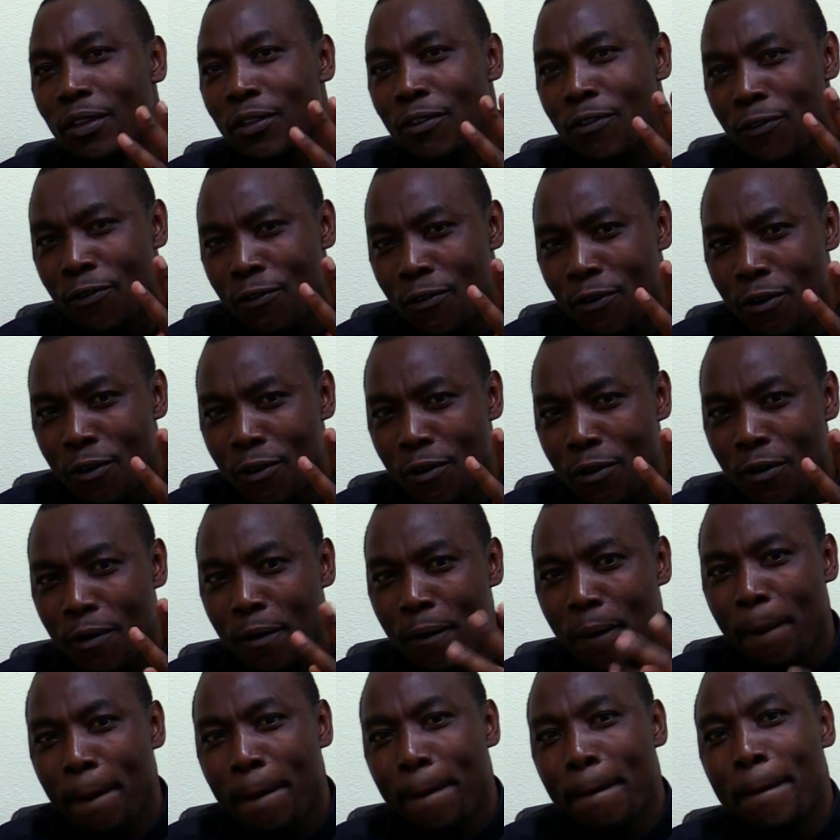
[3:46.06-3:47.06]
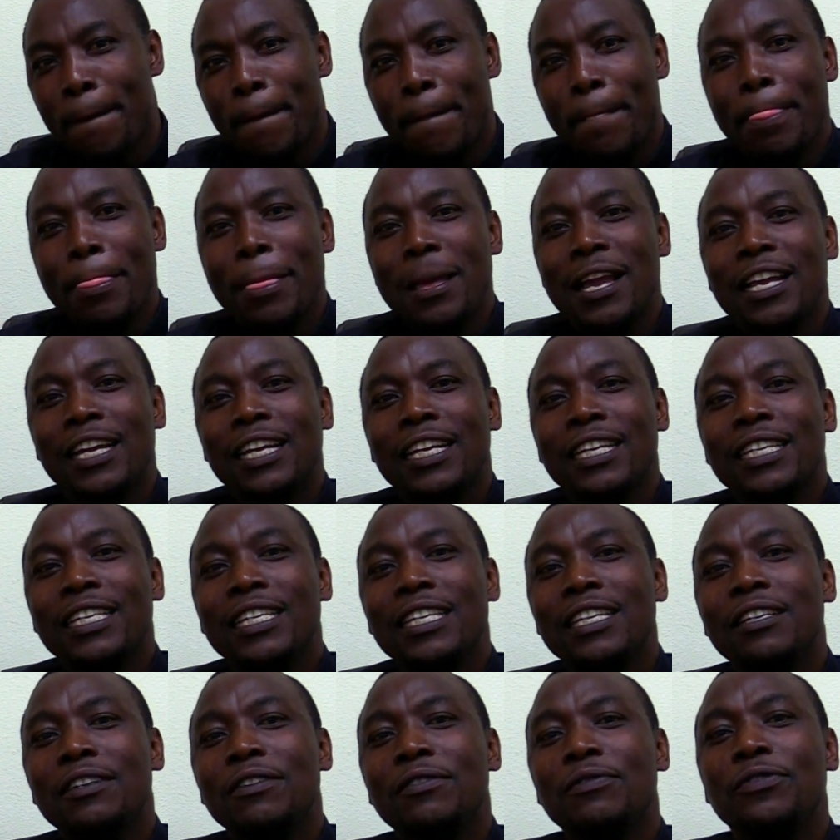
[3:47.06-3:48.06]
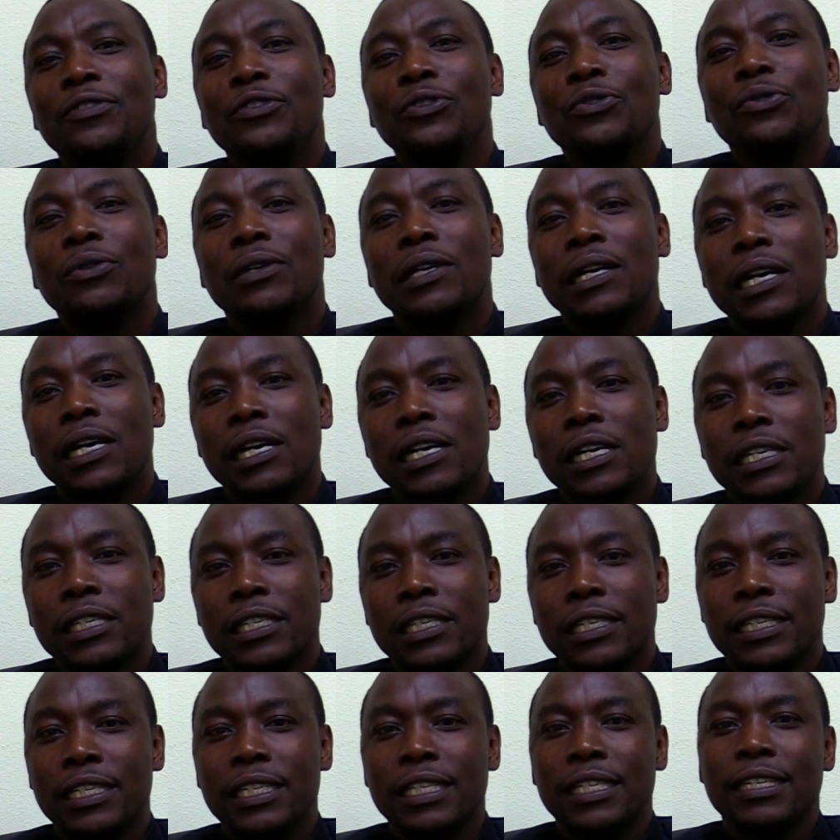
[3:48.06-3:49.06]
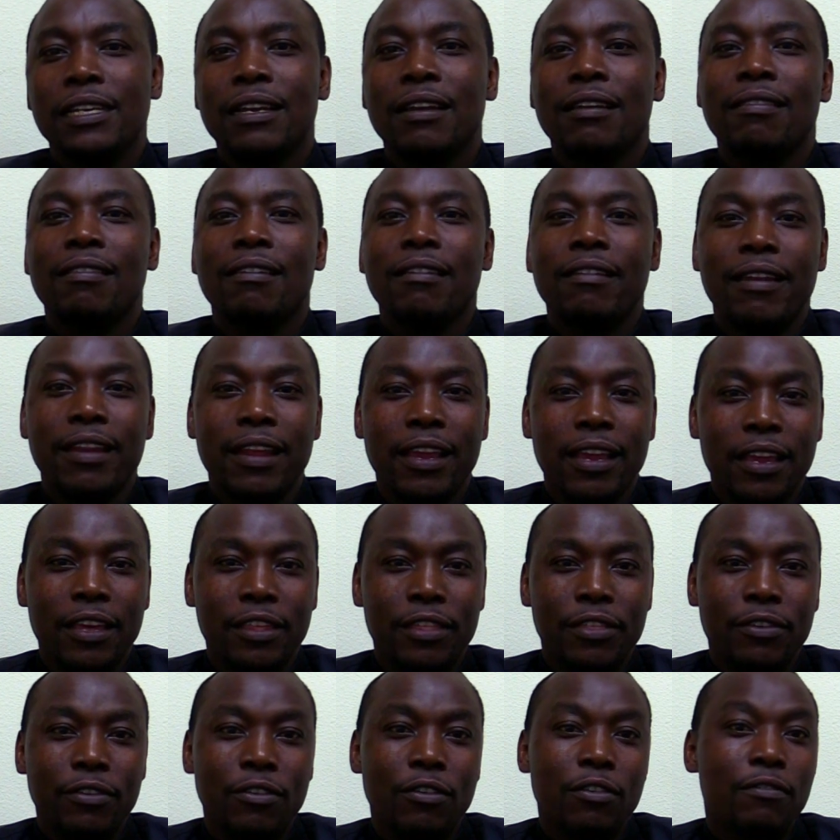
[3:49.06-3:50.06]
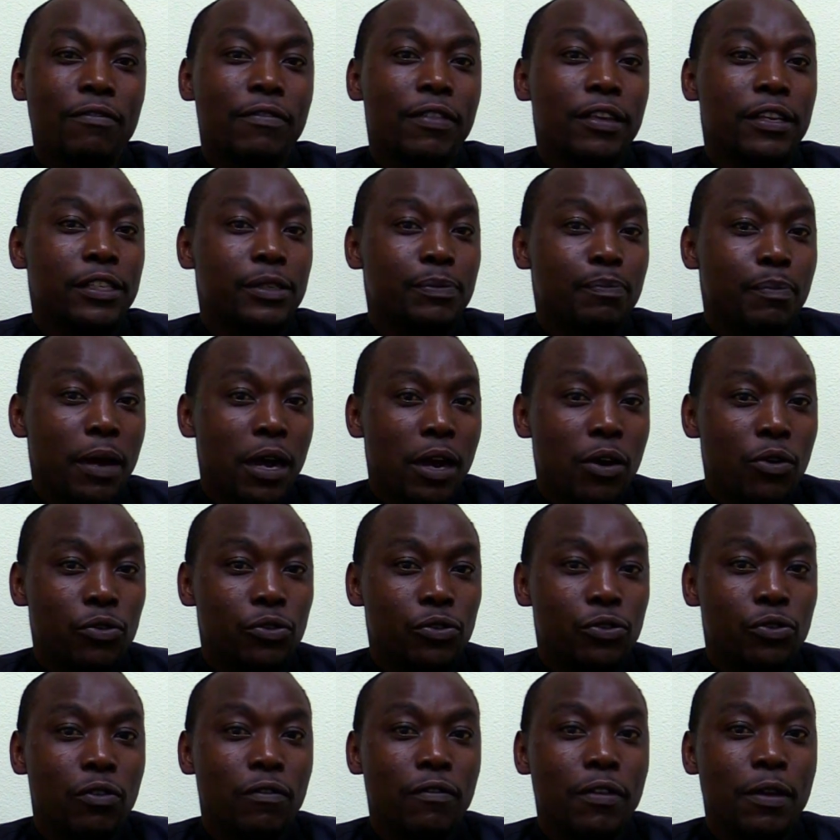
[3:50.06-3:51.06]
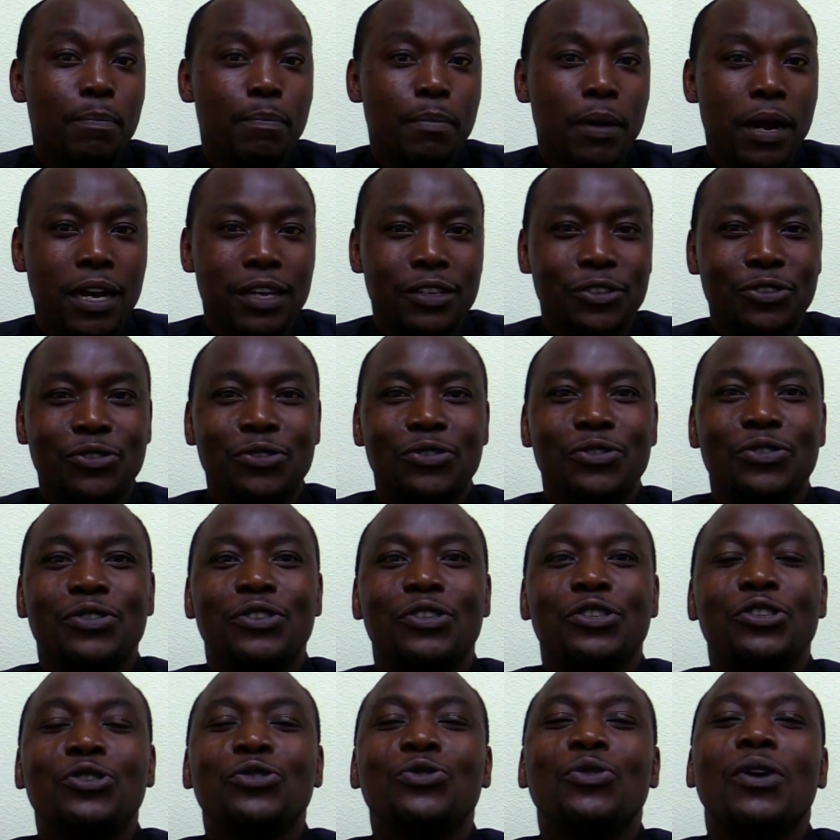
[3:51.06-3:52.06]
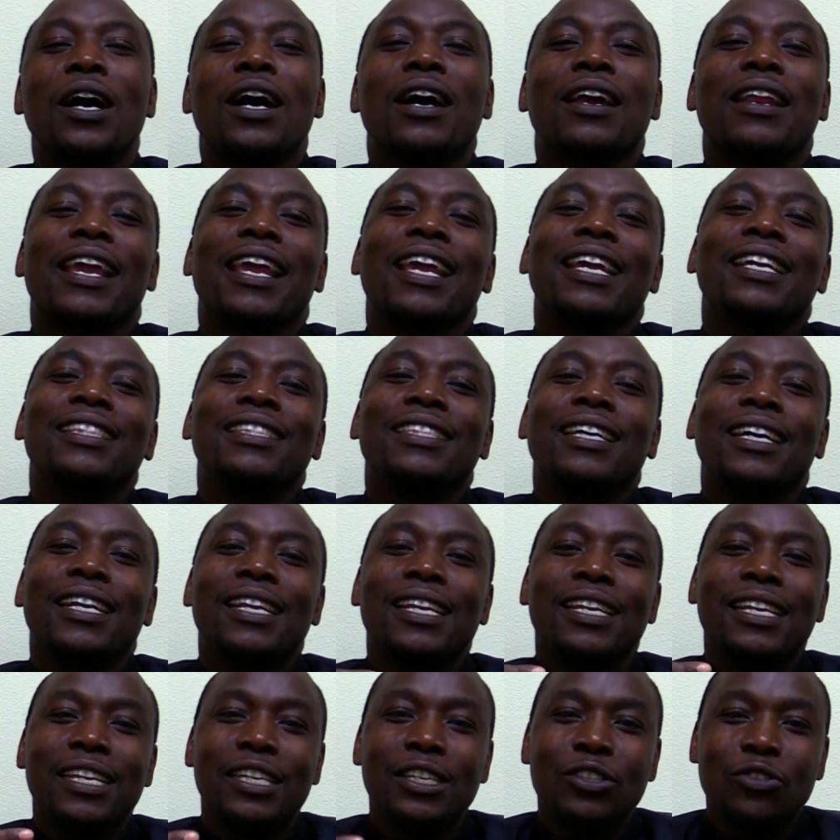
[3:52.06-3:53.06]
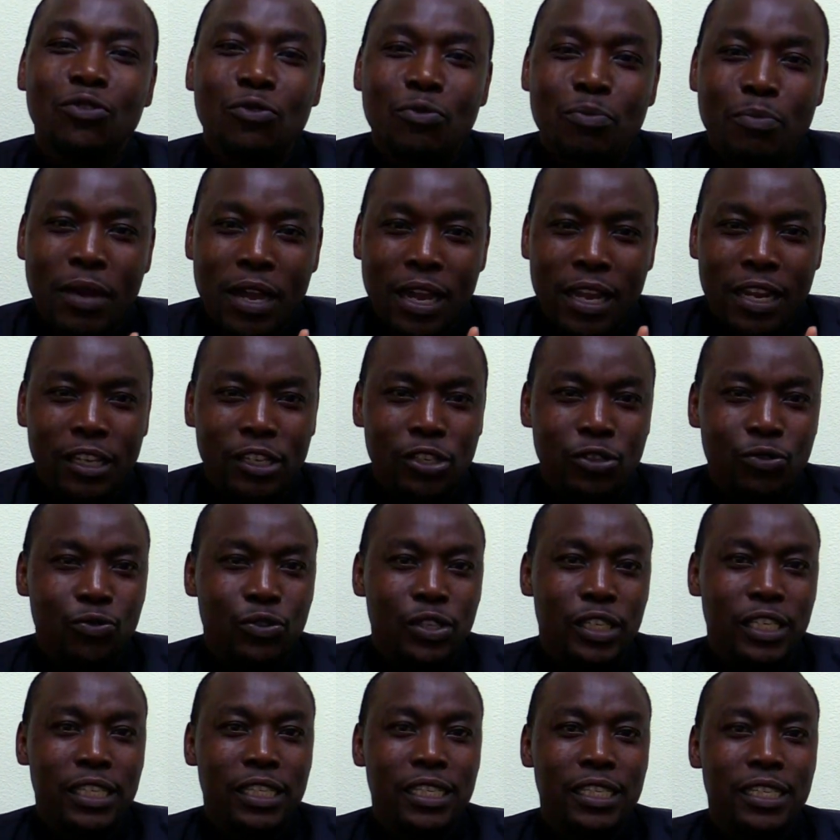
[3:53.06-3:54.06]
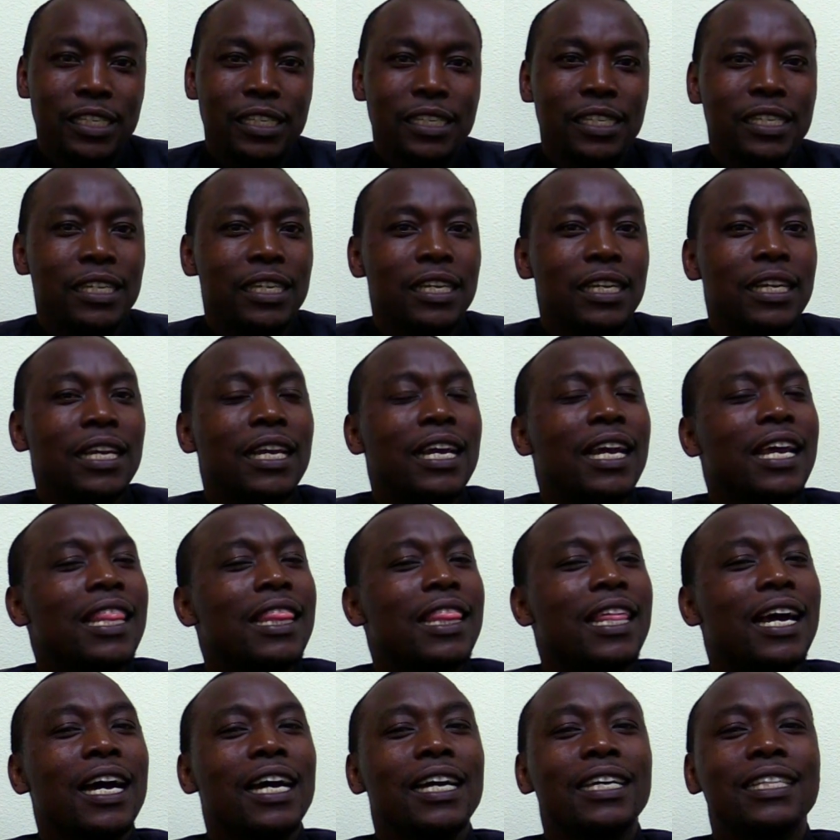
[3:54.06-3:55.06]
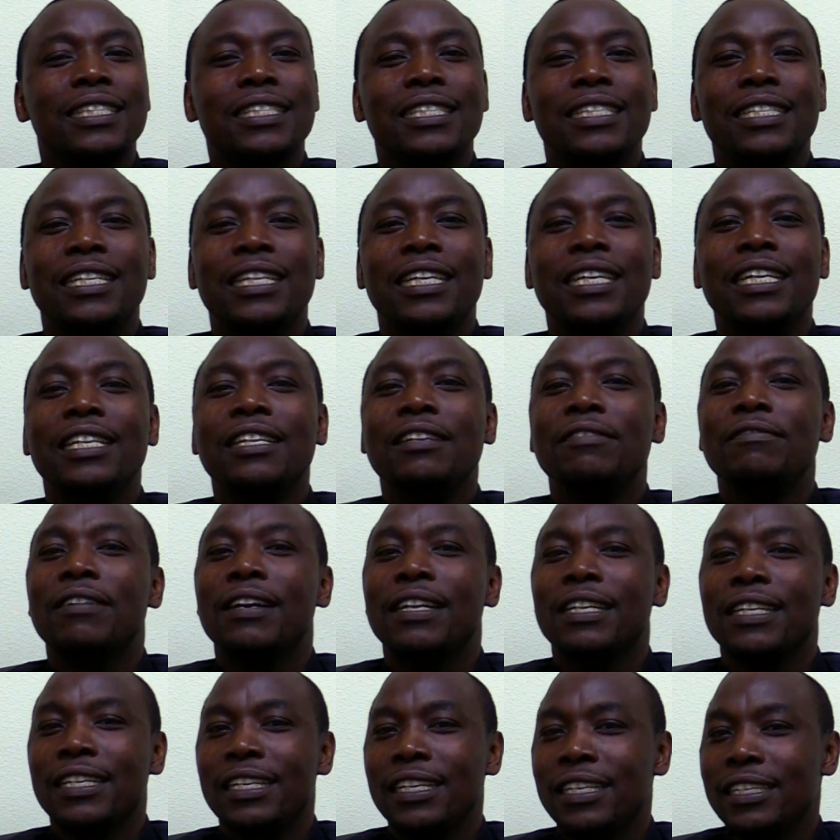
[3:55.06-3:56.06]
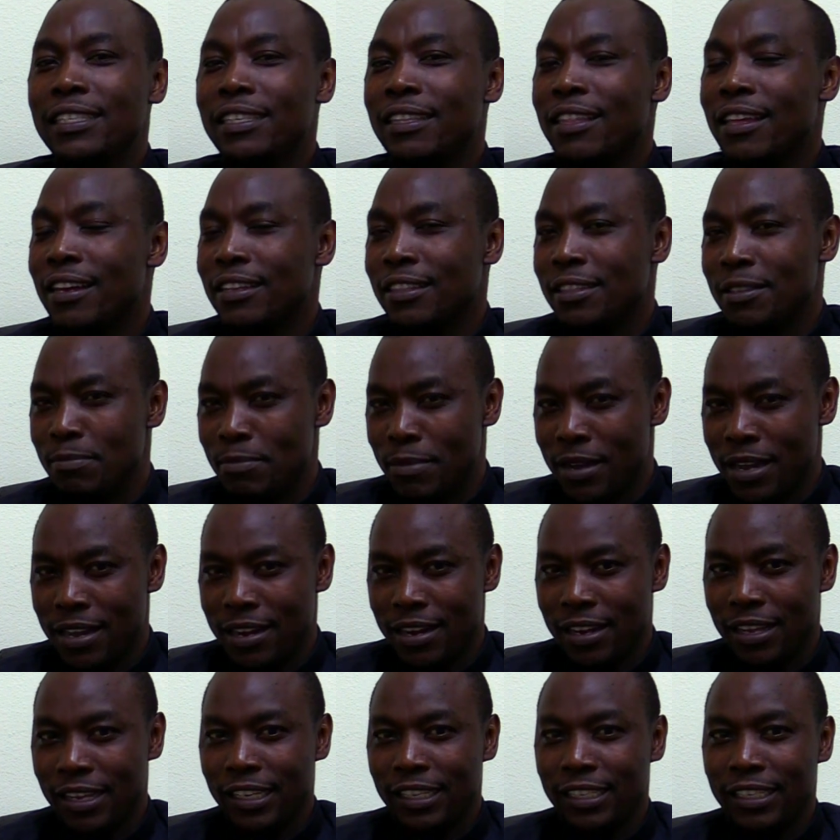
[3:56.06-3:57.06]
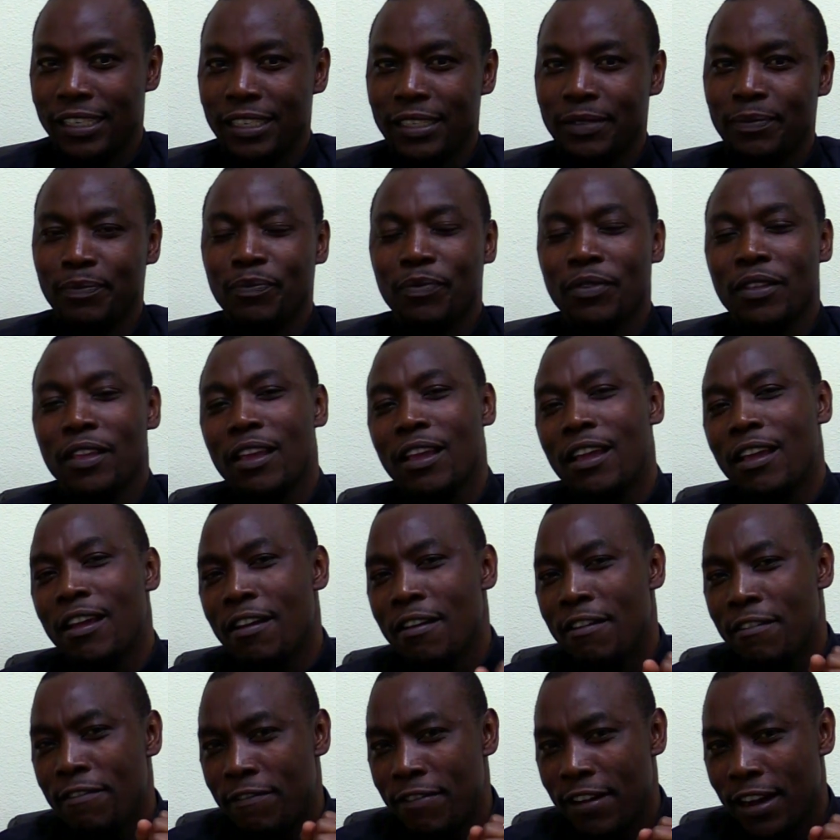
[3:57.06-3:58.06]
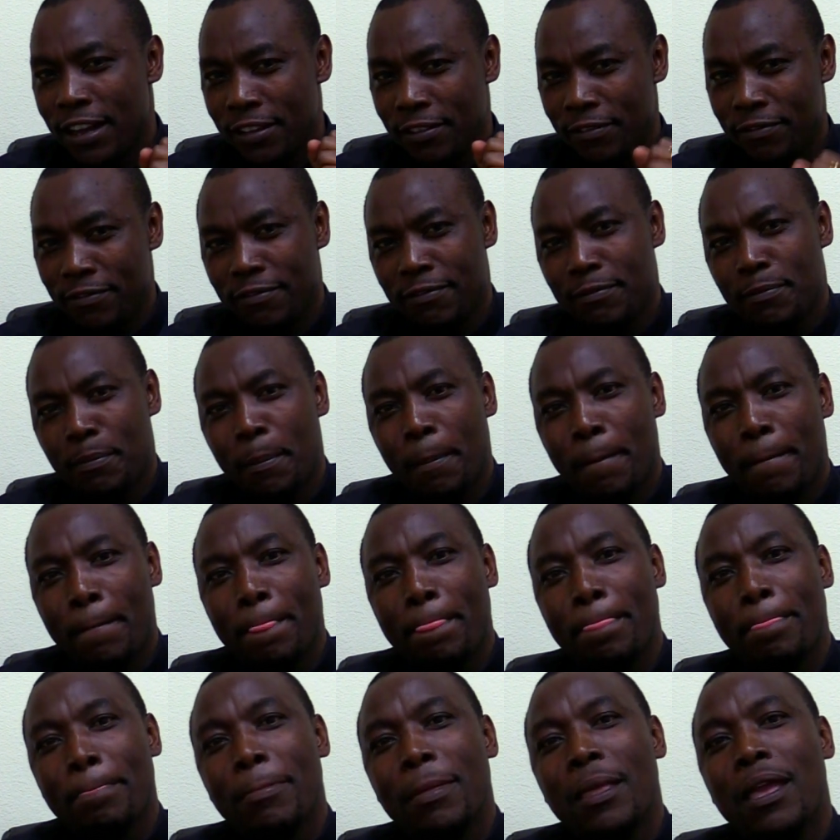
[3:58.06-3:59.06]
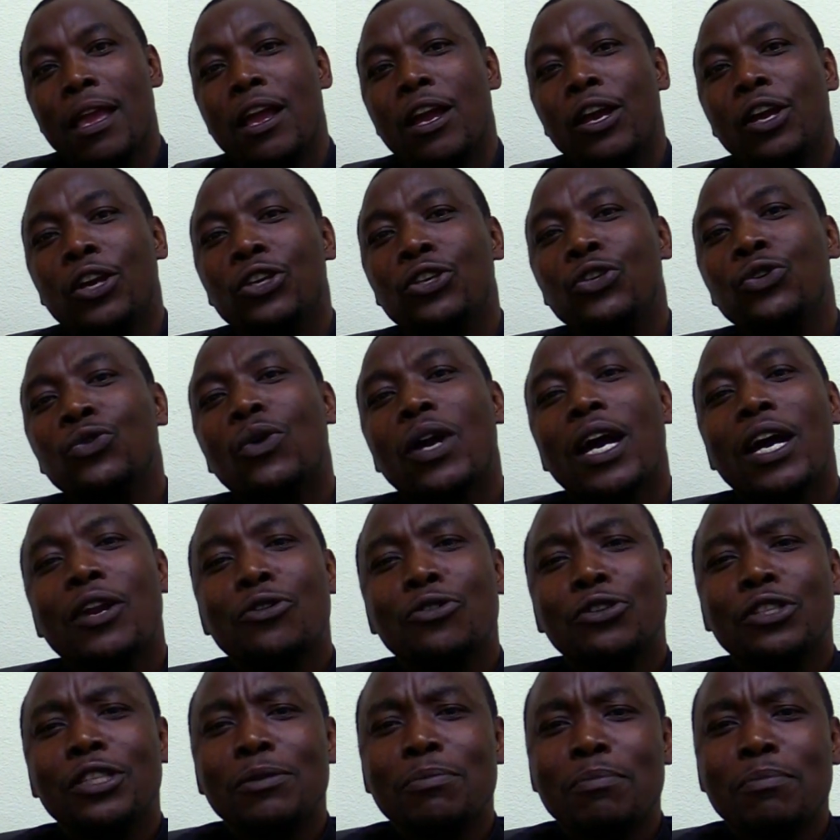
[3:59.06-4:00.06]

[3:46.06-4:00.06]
4. If you caused the death of the spouse of a person you are entering into marriage with, that invalidates that marriage. 5. You cannot